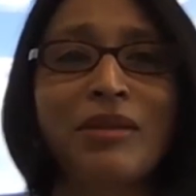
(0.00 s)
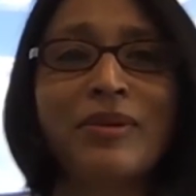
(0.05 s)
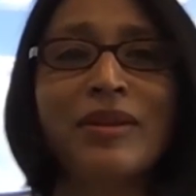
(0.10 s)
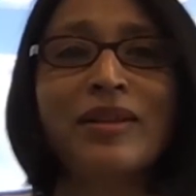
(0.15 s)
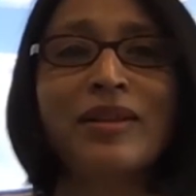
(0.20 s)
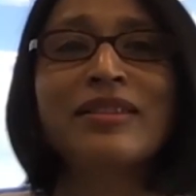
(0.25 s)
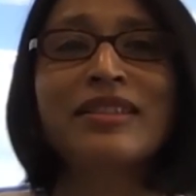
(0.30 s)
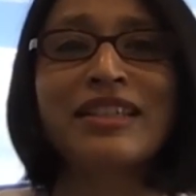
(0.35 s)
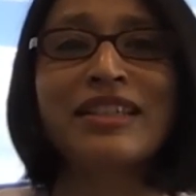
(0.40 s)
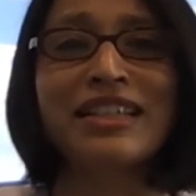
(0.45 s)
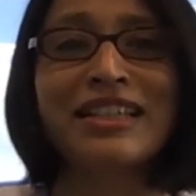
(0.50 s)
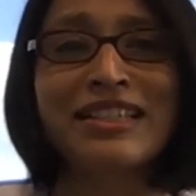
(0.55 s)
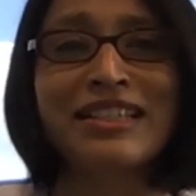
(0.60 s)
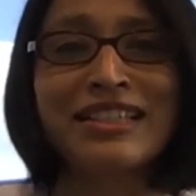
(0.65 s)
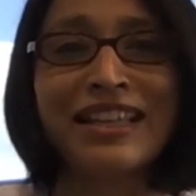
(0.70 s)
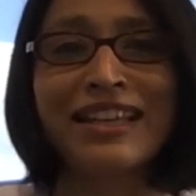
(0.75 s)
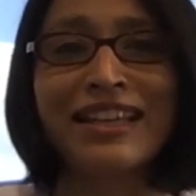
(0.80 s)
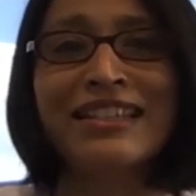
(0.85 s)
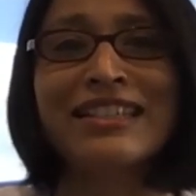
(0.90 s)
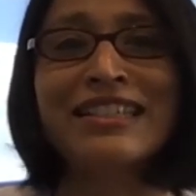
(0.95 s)
buildings,
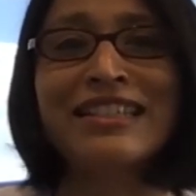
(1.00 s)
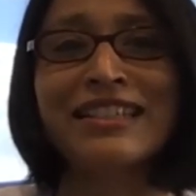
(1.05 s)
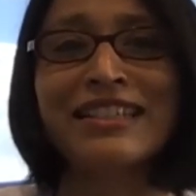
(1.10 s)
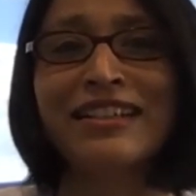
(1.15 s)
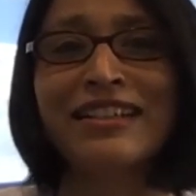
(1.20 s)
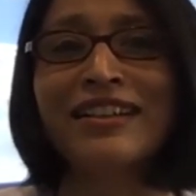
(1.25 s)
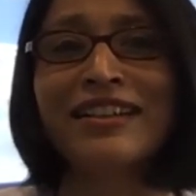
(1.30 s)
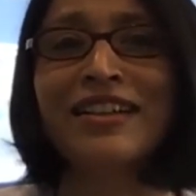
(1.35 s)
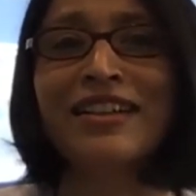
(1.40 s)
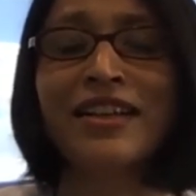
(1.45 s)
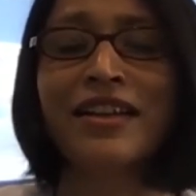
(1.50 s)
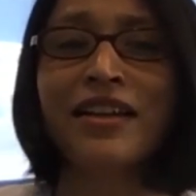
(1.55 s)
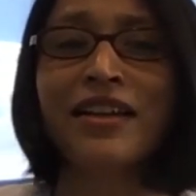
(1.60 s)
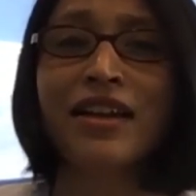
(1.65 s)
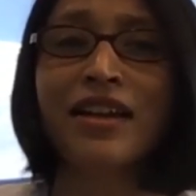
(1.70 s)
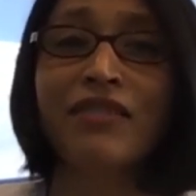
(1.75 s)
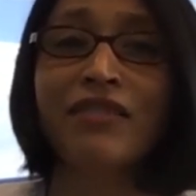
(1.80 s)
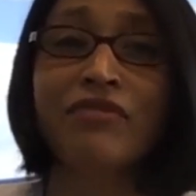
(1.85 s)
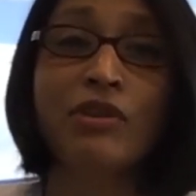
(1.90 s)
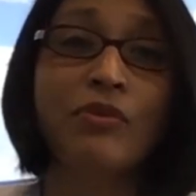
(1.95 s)
and uh,
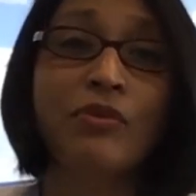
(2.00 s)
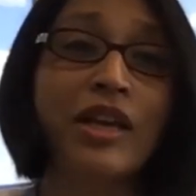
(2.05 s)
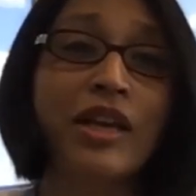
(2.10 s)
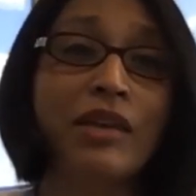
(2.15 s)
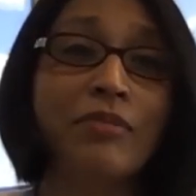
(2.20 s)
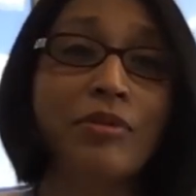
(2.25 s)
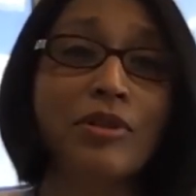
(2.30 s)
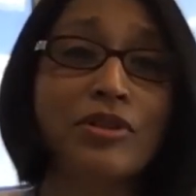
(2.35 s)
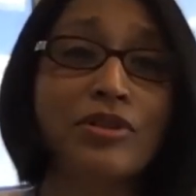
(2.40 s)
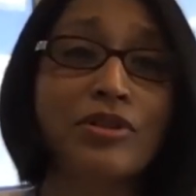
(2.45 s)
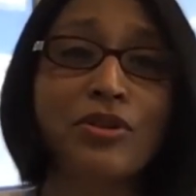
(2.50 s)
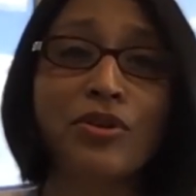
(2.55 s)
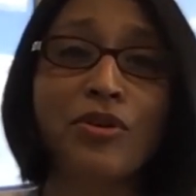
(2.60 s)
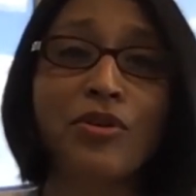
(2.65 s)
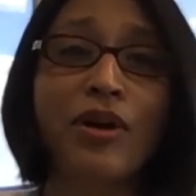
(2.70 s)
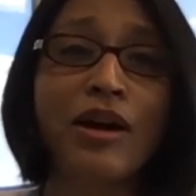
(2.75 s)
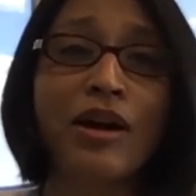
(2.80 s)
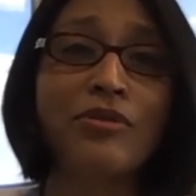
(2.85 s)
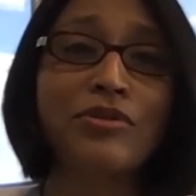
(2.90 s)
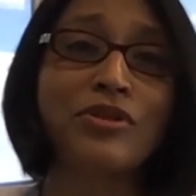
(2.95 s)
we were able to
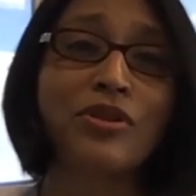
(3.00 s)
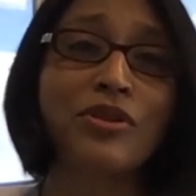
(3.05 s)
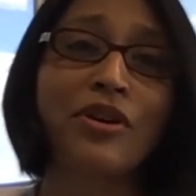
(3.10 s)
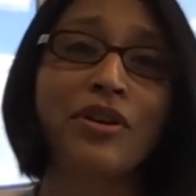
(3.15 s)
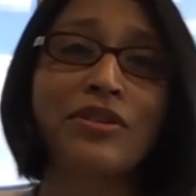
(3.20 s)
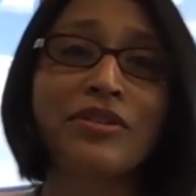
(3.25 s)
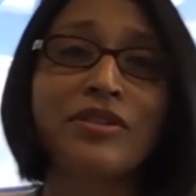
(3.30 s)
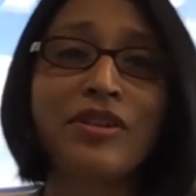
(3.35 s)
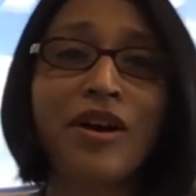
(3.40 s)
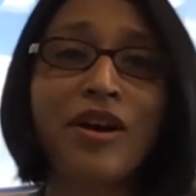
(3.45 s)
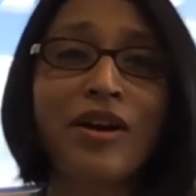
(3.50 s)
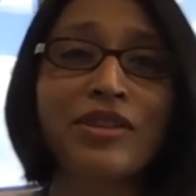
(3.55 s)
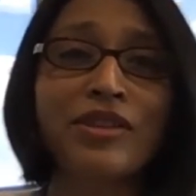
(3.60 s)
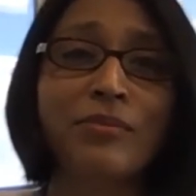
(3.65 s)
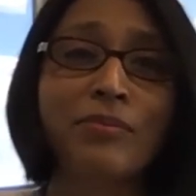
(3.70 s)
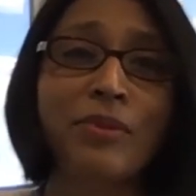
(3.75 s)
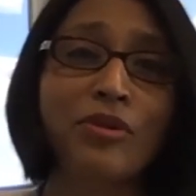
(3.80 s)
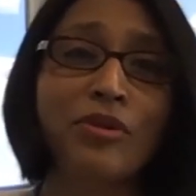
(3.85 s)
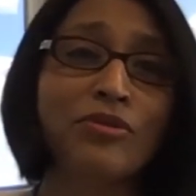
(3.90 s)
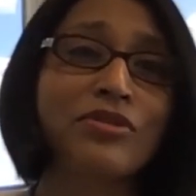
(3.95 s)
go out on on the
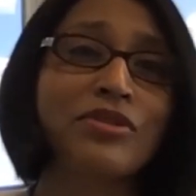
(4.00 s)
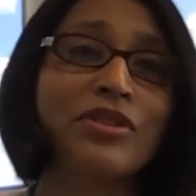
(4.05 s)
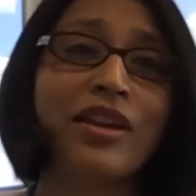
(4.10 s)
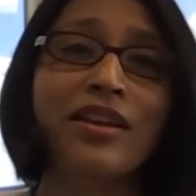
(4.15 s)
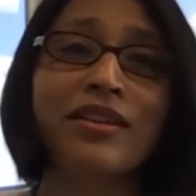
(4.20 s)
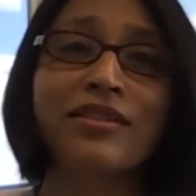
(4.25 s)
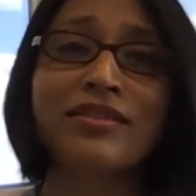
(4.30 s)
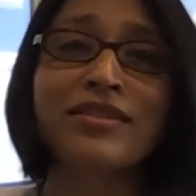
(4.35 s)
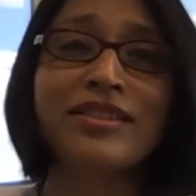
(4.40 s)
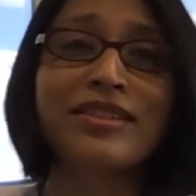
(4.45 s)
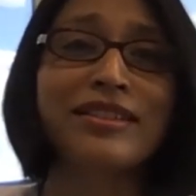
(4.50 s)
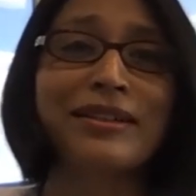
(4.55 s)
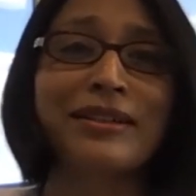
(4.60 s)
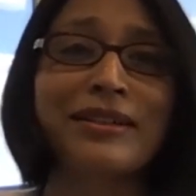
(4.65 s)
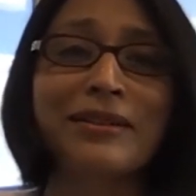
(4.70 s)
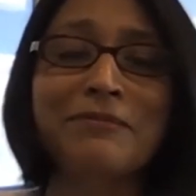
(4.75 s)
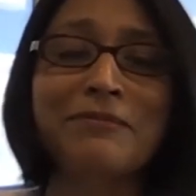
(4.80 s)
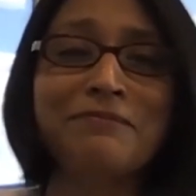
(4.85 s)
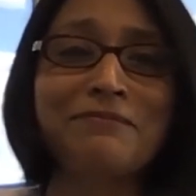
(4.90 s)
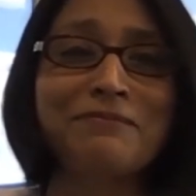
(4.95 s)
boat and
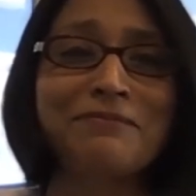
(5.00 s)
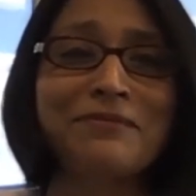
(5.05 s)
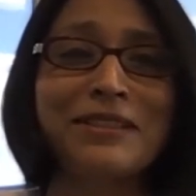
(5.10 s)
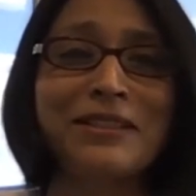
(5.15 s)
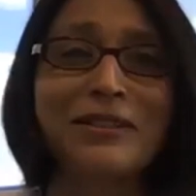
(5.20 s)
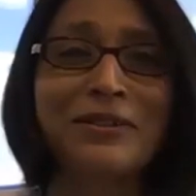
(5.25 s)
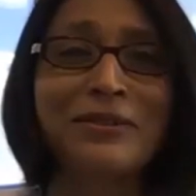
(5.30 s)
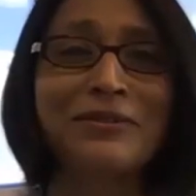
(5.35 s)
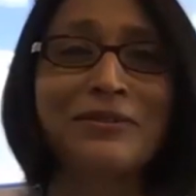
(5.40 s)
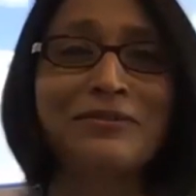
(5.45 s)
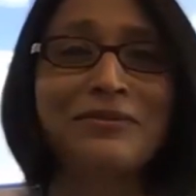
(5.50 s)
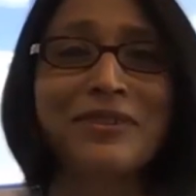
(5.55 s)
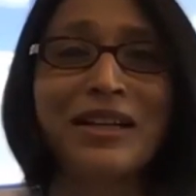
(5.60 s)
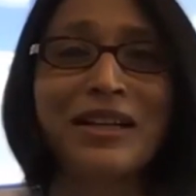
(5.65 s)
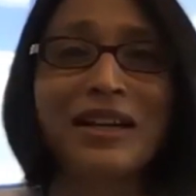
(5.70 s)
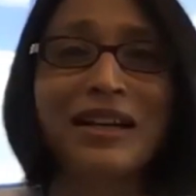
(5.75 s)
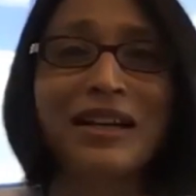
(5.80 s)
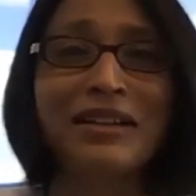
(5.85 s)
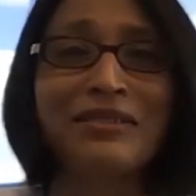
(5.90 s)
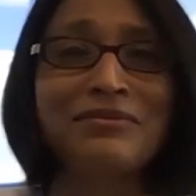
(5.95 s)
um, you know
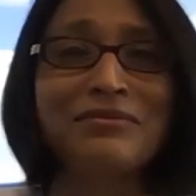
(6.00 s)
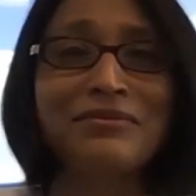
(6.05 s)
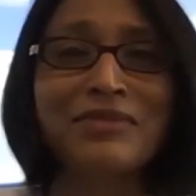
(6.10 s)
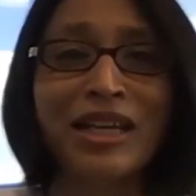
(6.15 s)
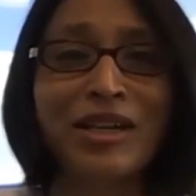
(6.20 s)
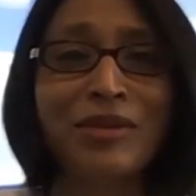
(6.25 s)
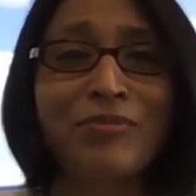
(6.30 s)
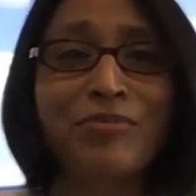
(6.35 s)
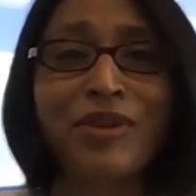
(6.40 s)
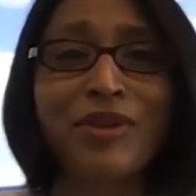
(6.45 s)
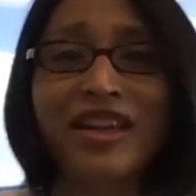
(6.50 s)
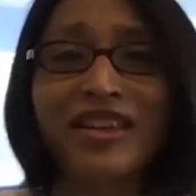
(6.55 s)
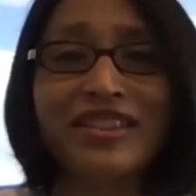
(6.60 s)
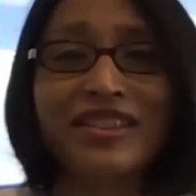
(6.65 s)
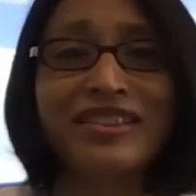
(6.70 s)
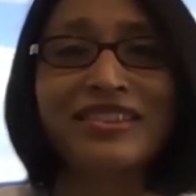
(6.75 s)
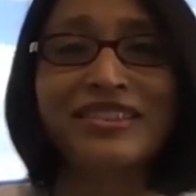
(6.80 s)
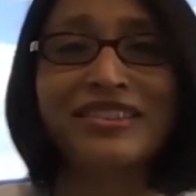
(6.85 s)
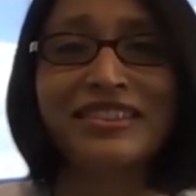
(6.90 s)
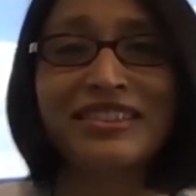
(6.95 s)
uh, get a break.
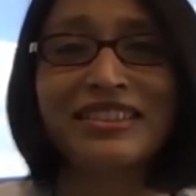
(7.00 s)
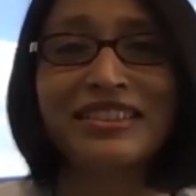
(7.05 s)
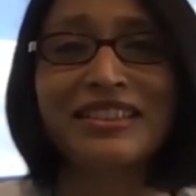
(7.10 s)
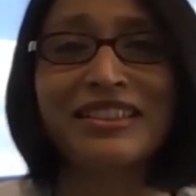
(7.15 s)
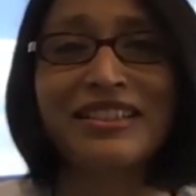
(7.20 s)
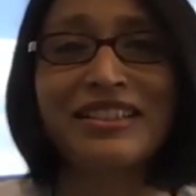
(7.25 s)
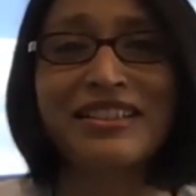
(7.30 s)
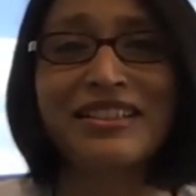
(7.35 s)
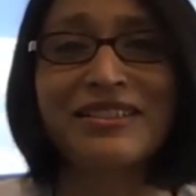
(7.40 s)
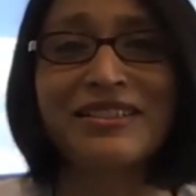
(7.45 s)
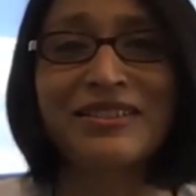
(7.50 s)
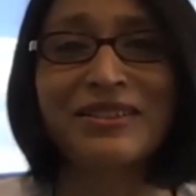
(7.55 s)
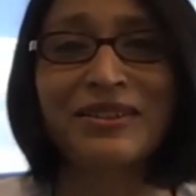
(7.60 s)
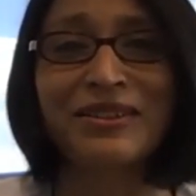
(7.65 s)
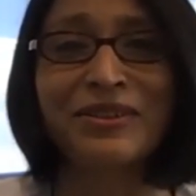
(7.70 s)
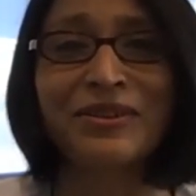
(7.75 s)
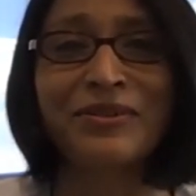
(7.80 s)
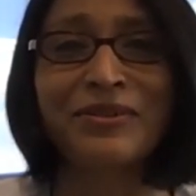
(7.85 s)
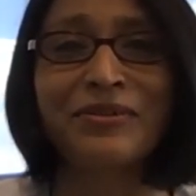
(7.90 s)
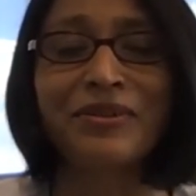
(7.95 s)

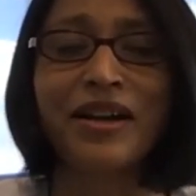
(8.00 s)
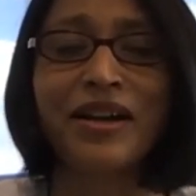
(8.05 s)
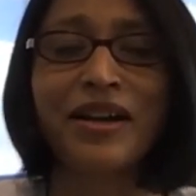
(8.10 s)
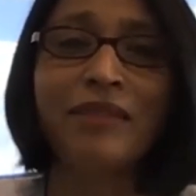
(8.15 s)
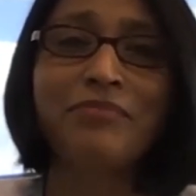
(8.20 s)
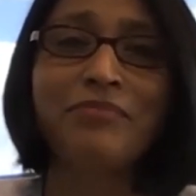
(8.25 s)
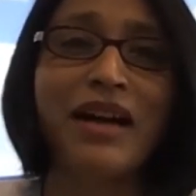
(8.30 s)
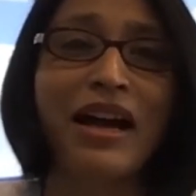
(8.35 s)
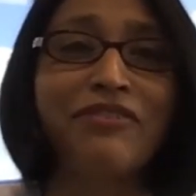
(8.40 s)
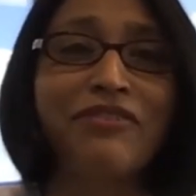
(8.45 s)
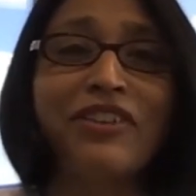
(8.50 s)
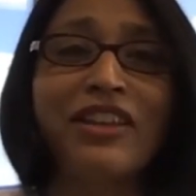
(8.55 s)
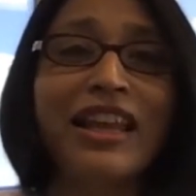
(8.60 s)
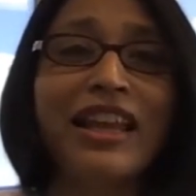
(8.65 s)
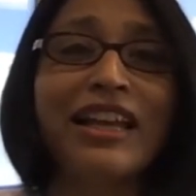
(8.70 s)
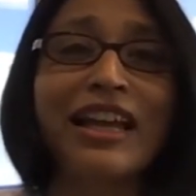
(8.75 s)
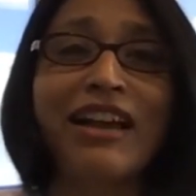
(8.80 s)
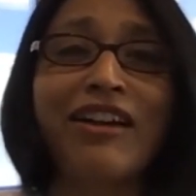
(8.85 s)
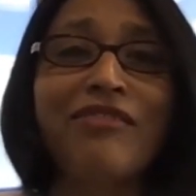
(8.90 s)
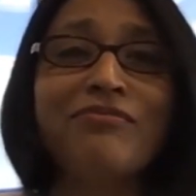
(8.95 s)
So um, I feel
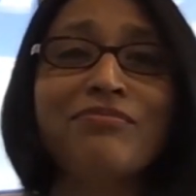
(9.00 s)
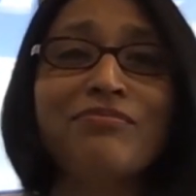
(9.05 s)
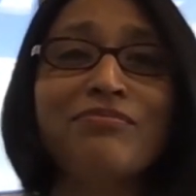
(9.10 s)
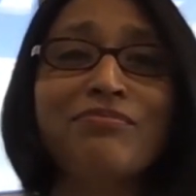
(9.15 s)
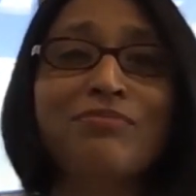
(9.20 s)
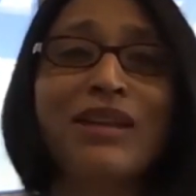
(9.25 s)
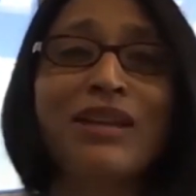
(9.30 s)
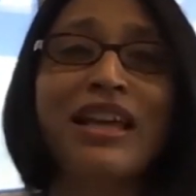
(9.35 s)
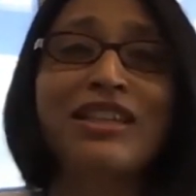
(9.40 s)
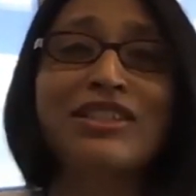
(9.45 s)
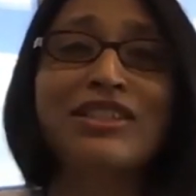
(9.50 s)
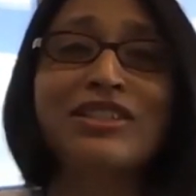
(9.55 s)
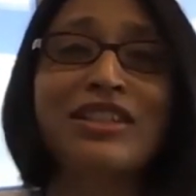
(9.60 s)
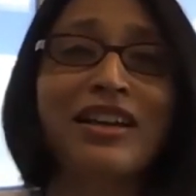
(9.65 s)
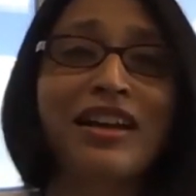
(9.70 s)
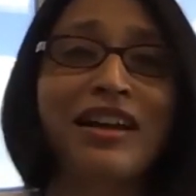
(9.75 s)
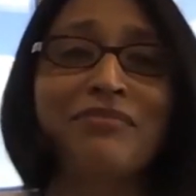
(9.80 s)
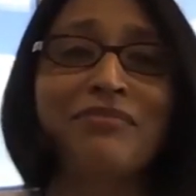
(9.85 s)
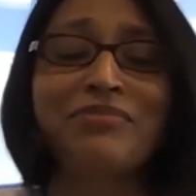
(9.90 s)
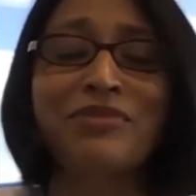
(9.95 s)
like I'm blessed
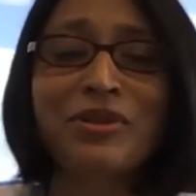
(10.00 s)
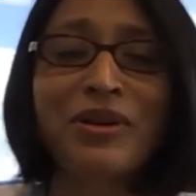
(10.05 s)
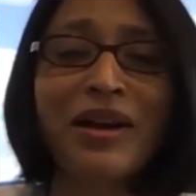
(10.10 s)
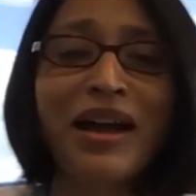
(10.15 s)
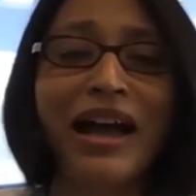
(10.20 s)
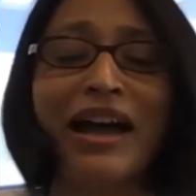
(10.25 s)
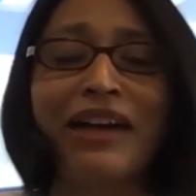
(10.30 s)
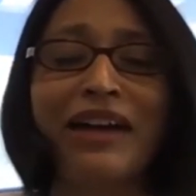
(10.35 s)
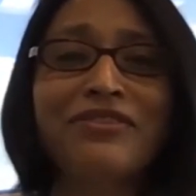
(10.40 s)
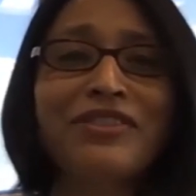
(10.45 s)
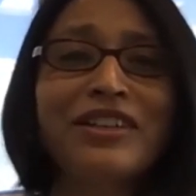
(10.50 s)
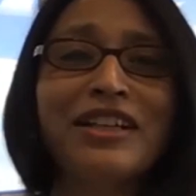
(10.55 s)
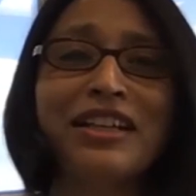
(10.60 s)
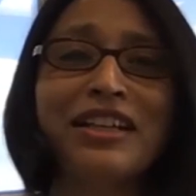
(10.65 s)
uh, to have